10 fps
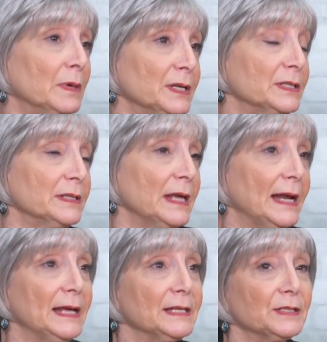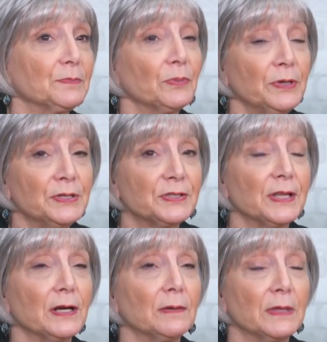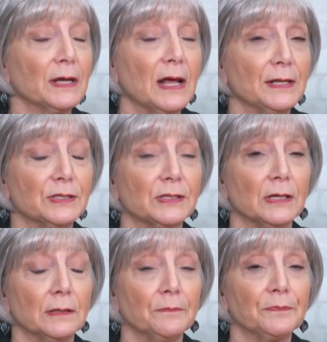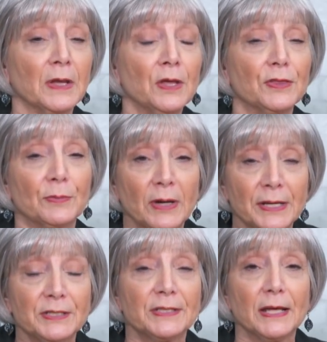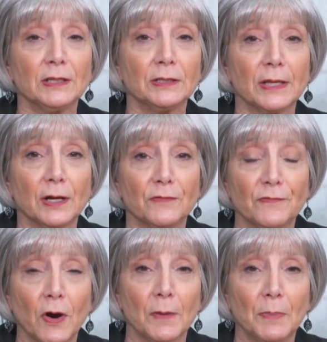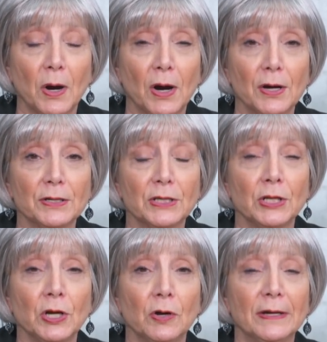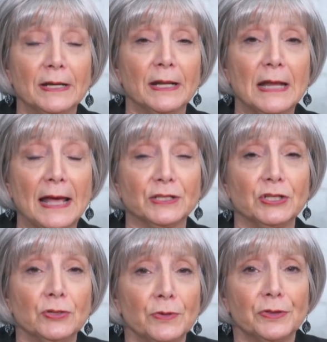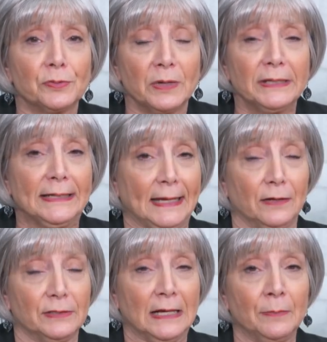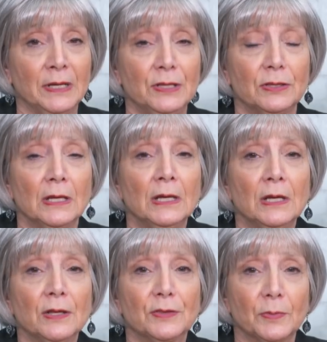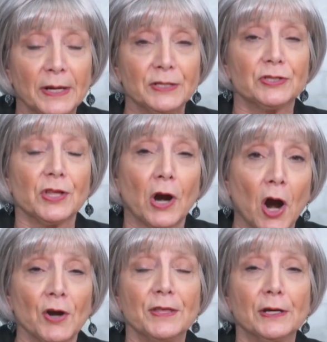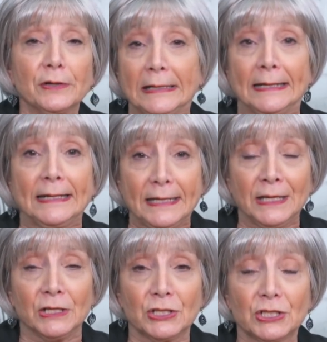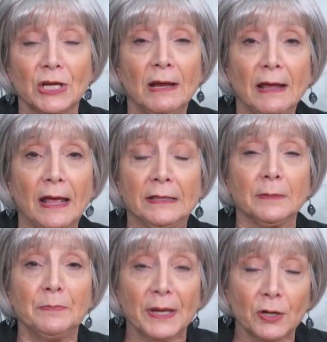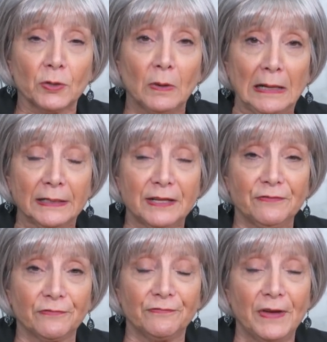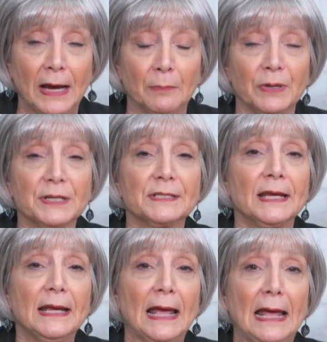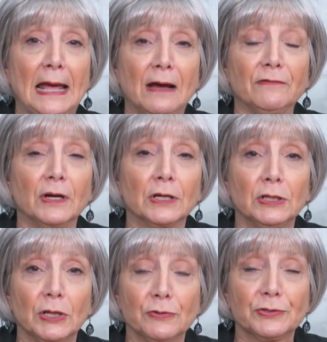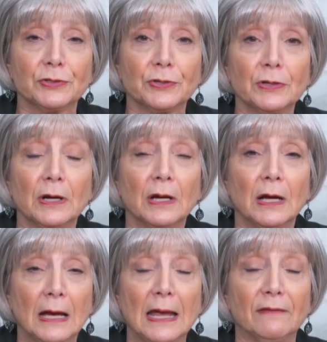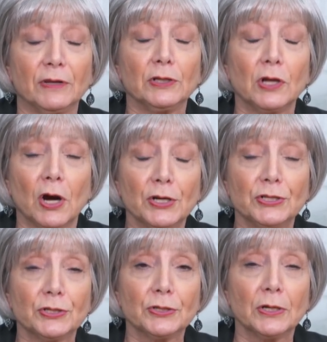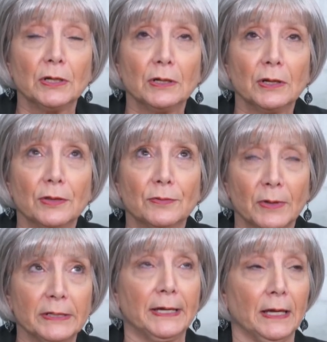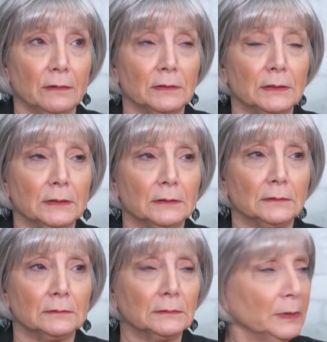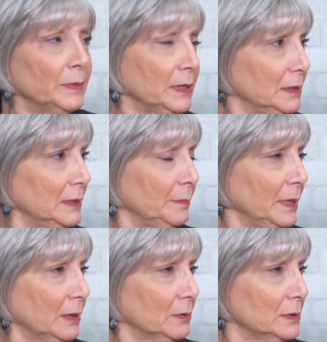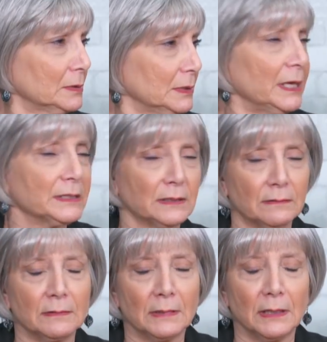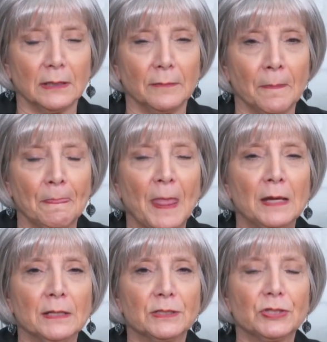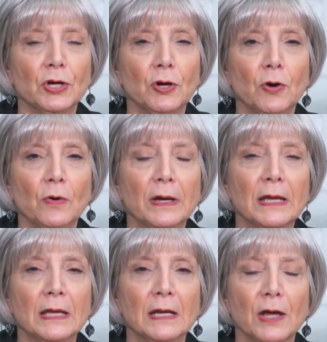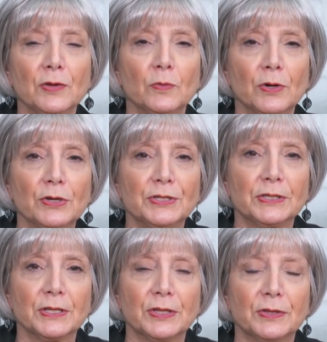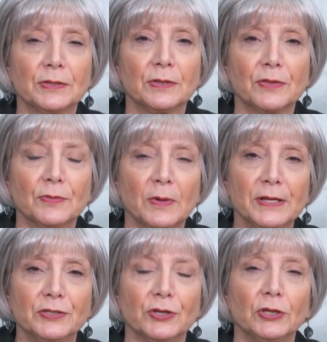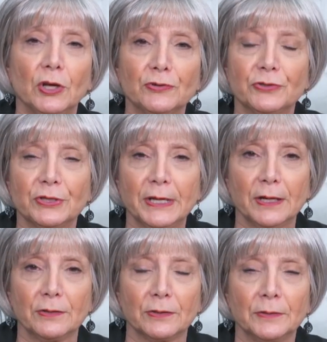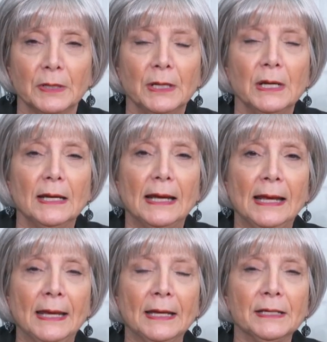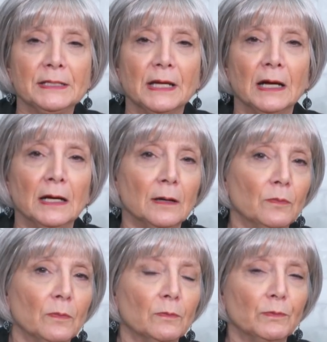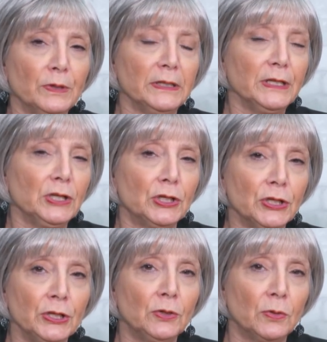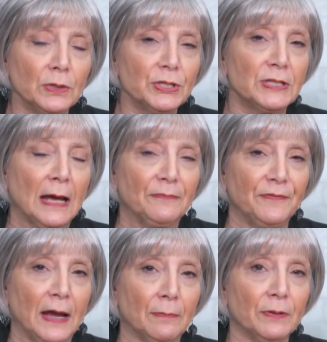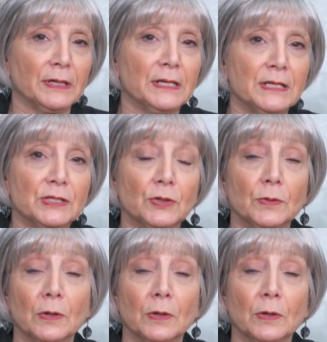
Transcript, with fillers: muslin that has prints that, are, that has um, threads that, that are far apart, you know, and it has to do with thread count. How many threads that are there in an inch. And the better quality fabrics have a closer, uh, have a larger thread count. Am I getting that backwards? Yes. Um, so in other words, the, the threads are closer together. Mm -hmm. And um, really good quilt shop fabric is,